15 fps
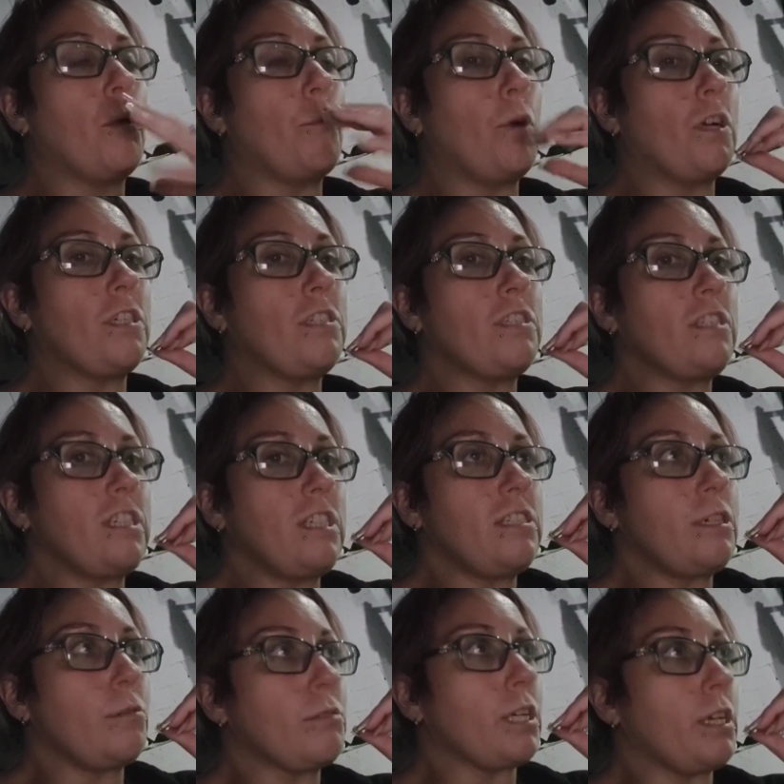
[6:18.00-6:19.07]
one of the
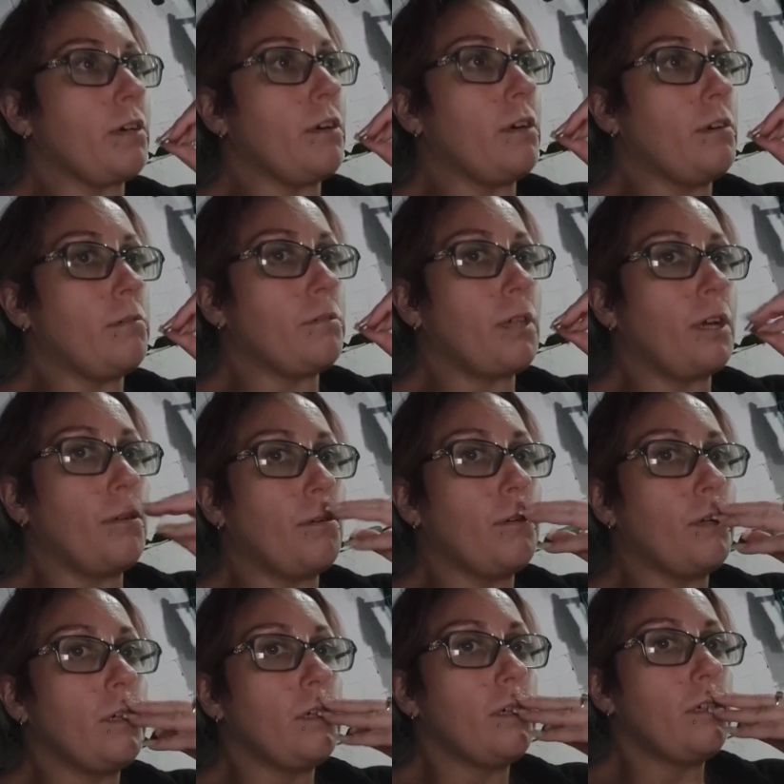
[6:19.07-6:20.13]
scenes I was like, oh no,
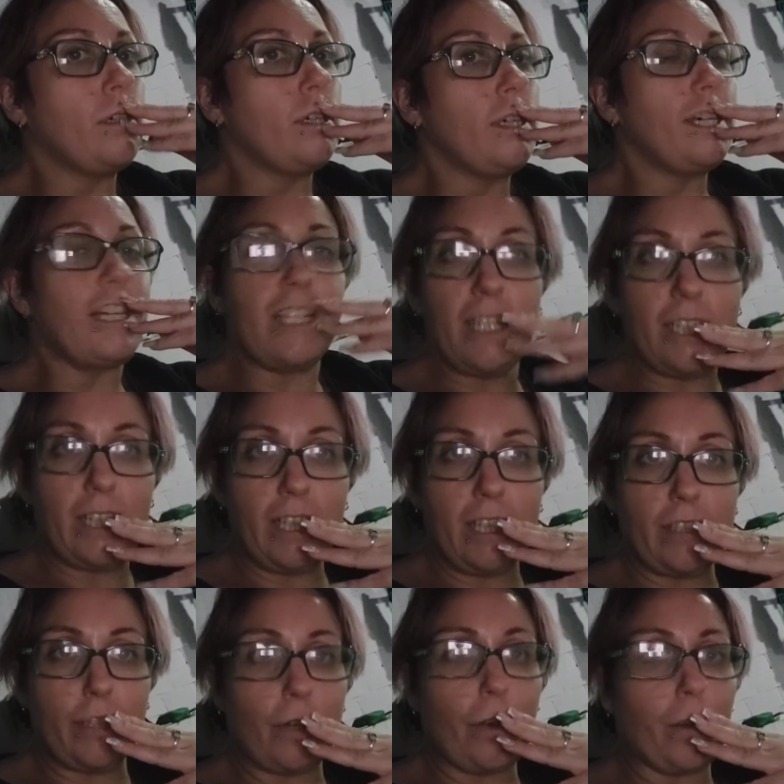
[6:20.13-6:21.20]

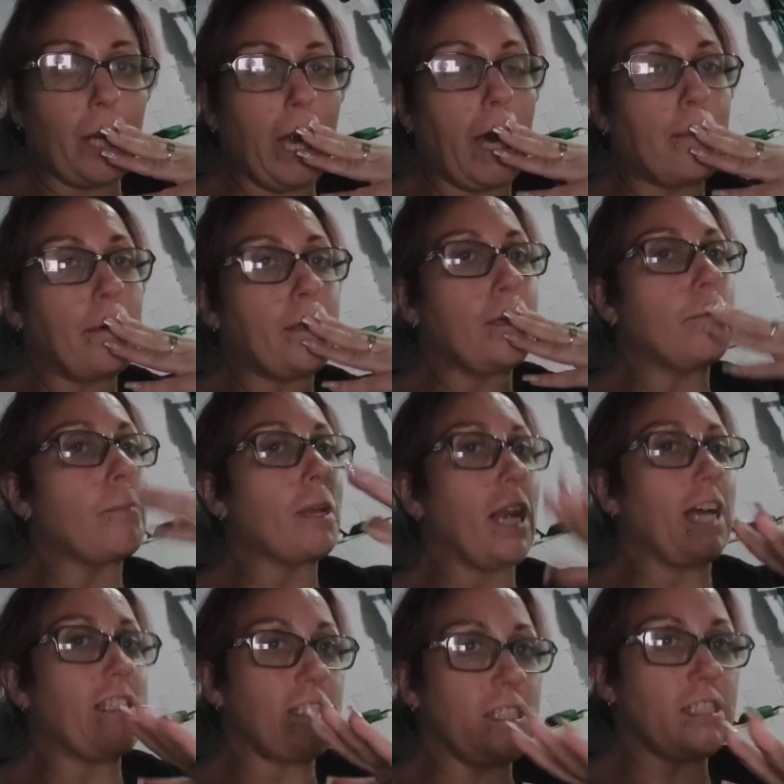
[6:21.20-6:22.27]
is it going to happen? I'm
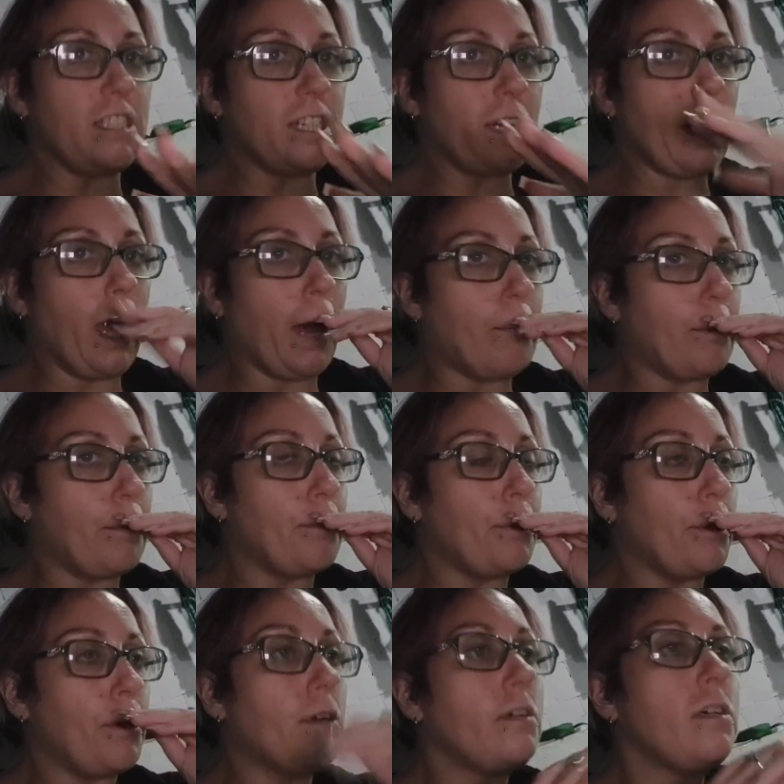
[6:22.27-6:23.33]
glad it didn't happen,
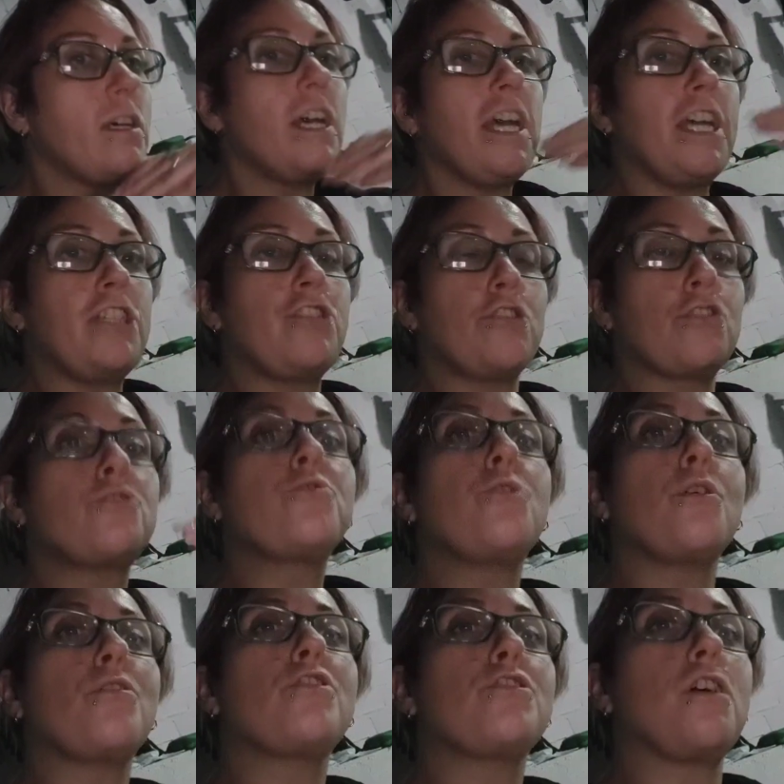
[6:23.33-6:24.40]
but it just
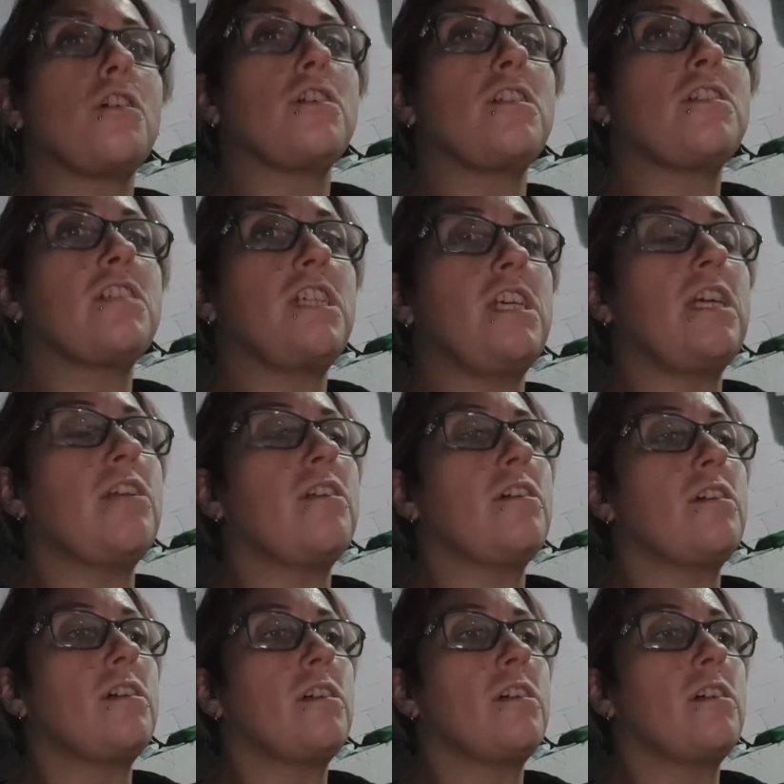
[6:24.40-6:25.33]
touched on the scene.